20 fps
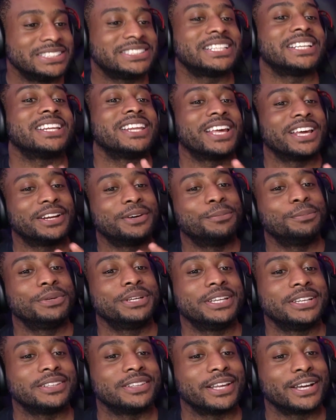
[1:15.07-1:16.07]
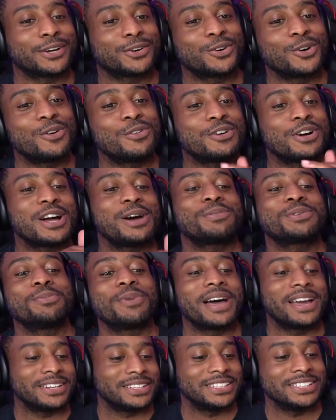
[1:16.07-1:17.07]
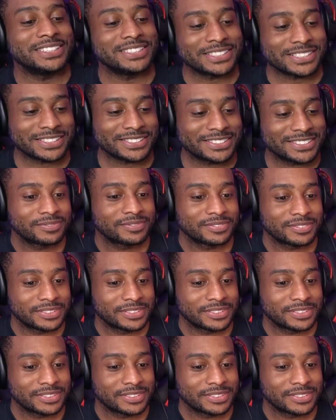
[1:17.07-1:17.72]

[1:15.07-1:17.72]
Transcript: He said, let him be. Let Chrome cook up some ideas.